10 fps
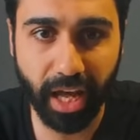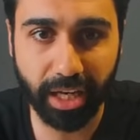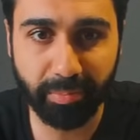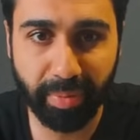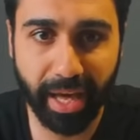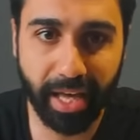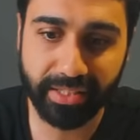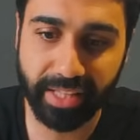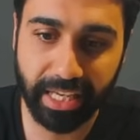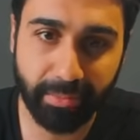I pass
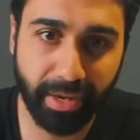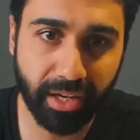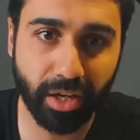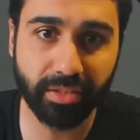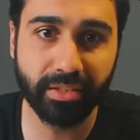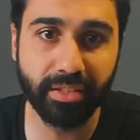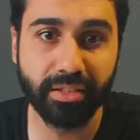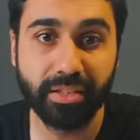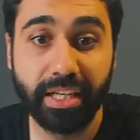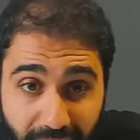the email content.